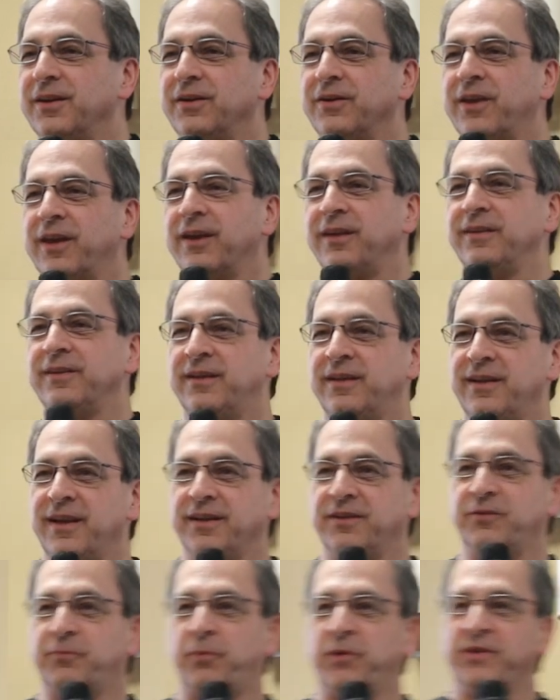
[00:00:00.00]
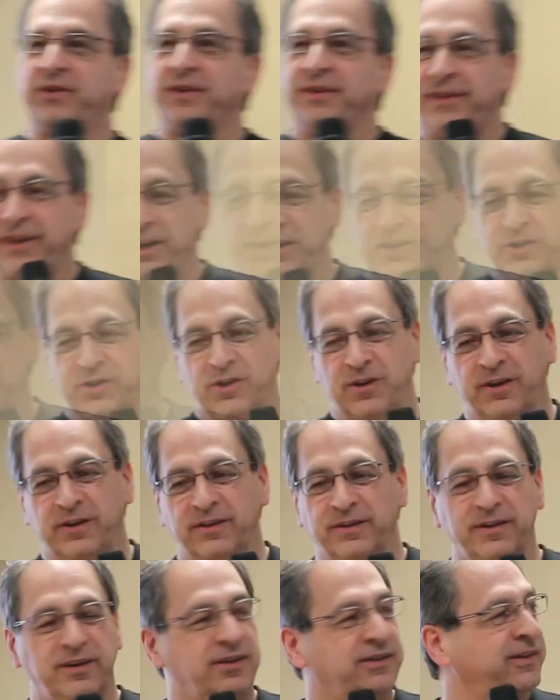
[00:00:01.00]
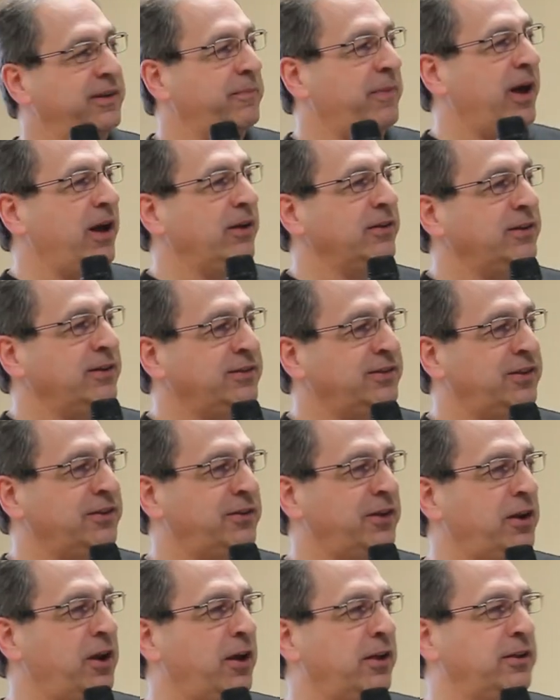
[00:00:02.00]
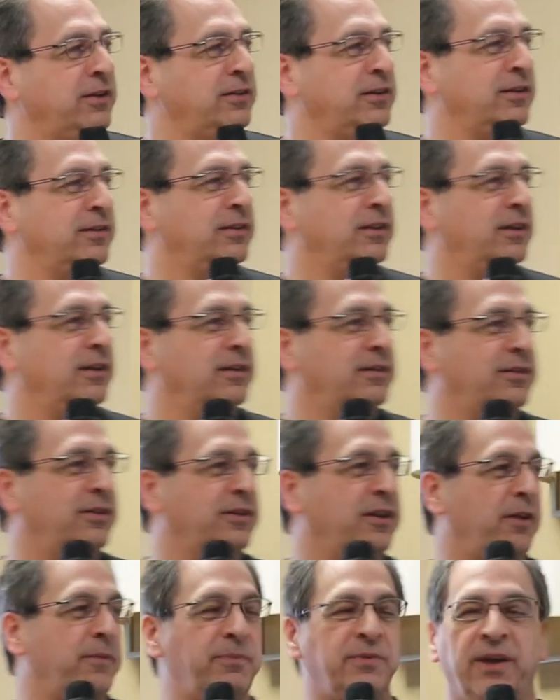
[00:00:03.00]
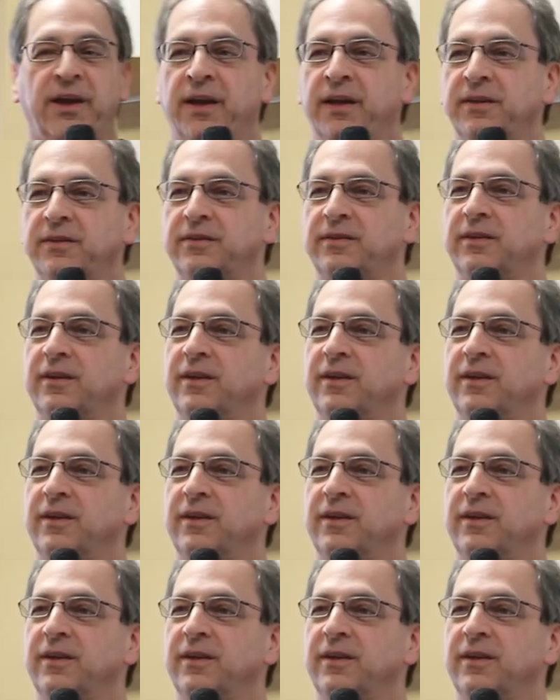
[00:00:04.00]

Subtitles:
Okay, the next presentation is about, it's an update